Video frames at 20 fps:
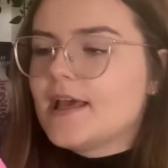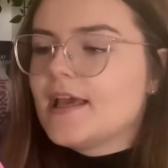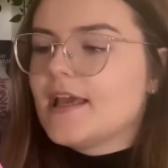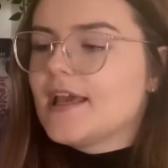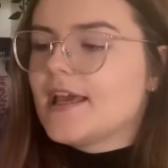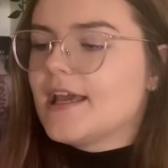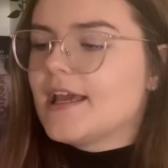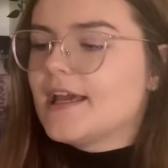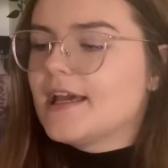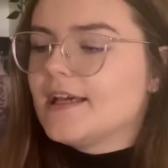
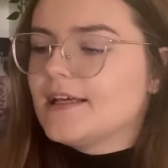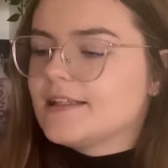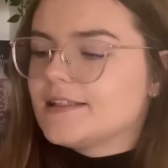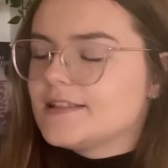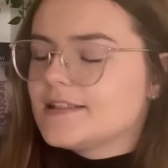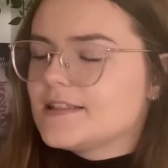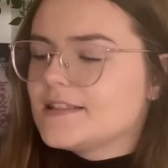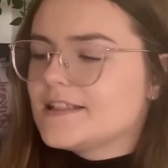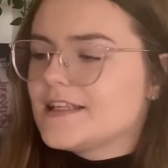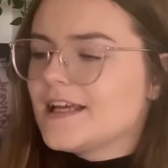
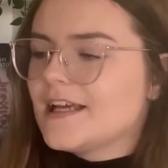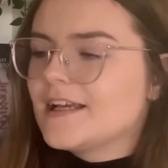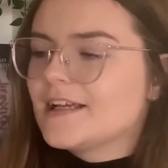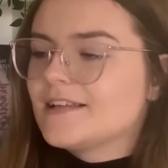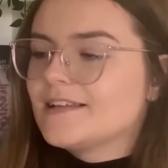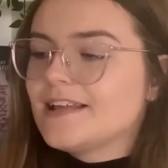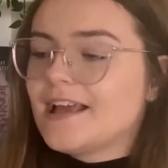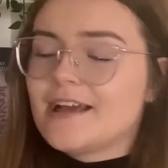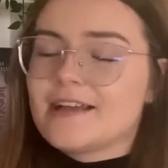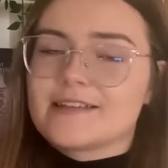and
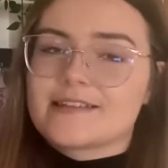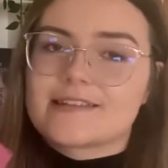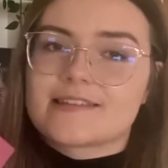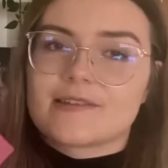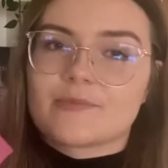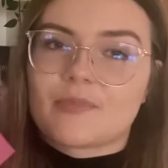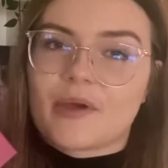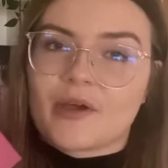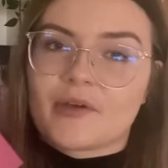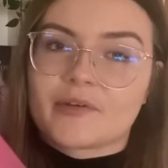yeah, it's
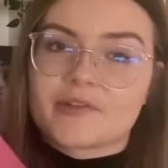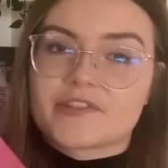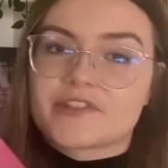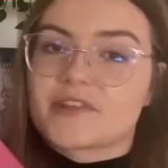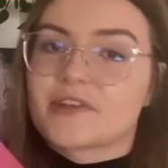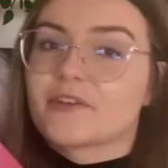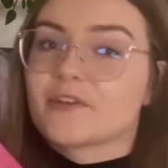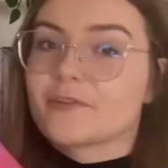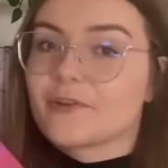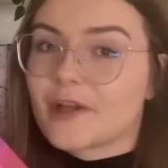
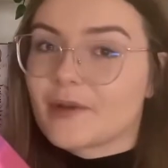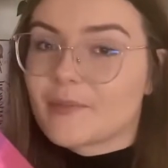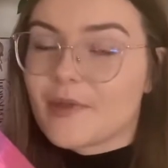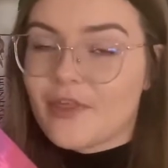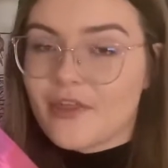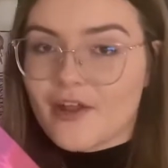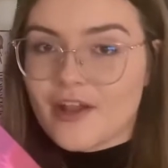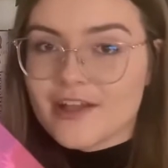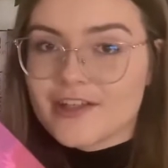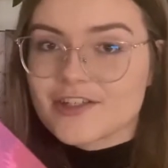about Greek
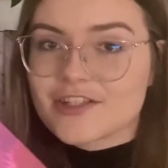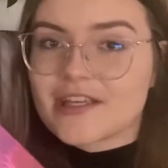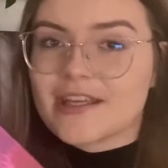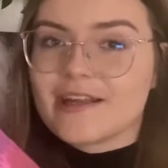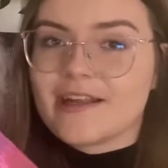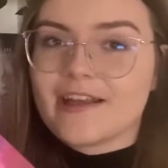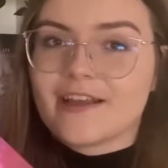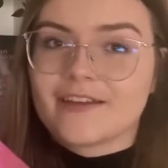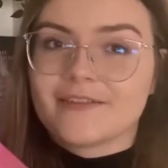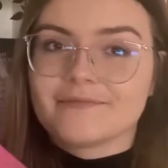mythology, and
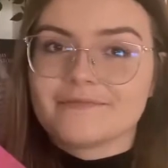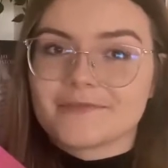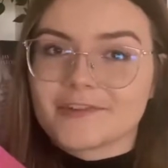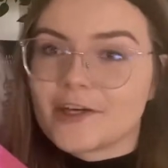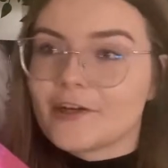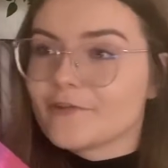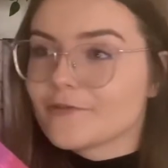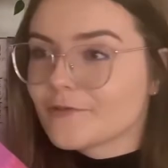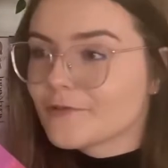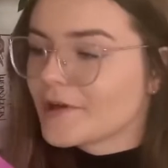I
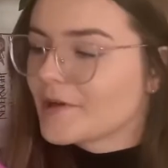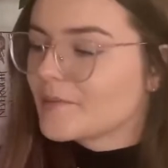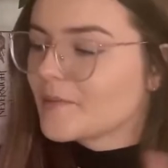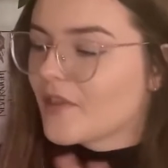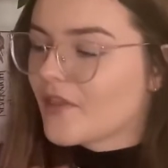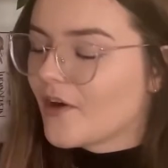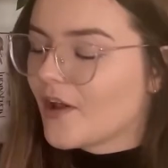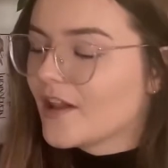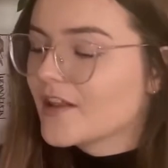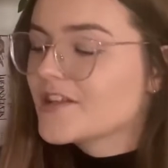love Greek
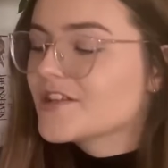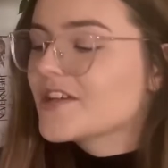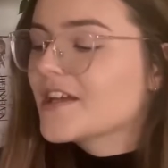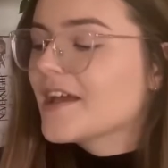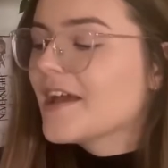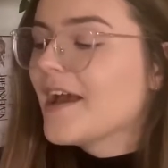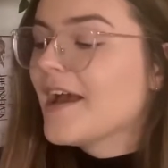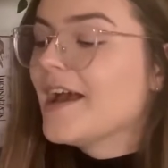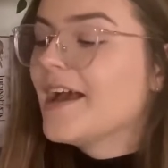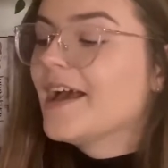mythology.